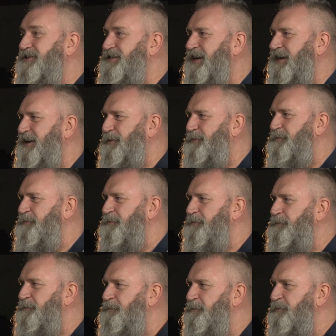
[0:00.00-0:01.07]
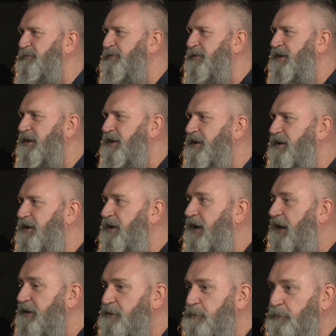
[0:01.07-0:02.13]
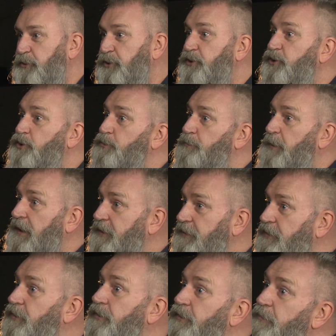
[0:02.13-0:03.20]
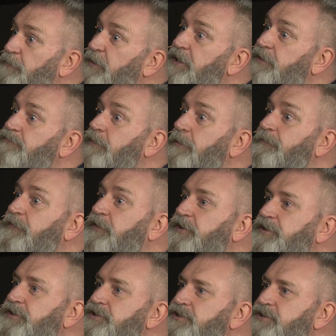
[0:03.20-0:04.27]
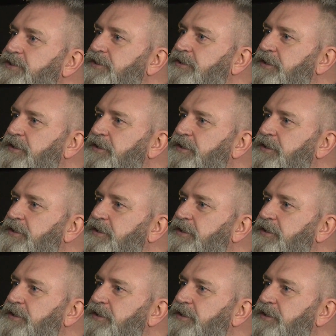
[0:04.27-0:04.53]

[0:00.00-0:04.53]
time I had to put a new belt on the big drop forge